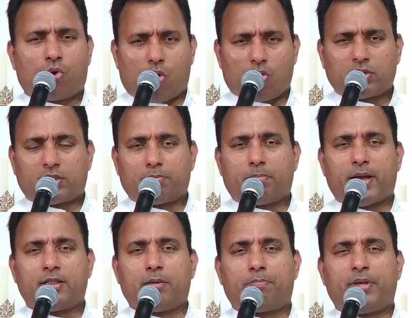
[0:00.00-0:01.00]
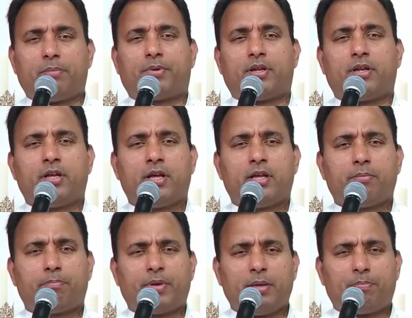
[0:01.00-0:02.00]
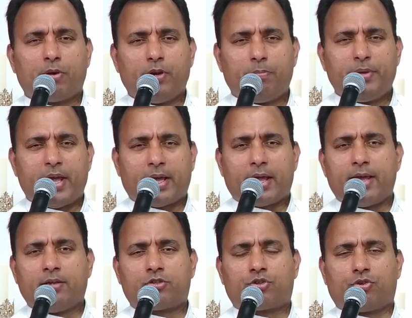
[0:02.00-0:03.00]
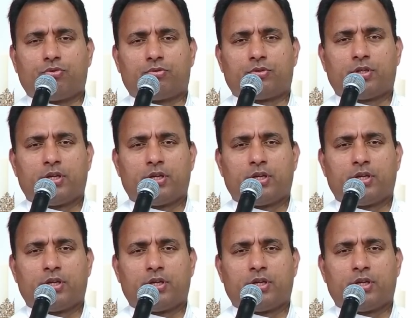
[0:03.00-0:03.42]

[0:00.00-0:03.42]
caught by the people. People will be against you.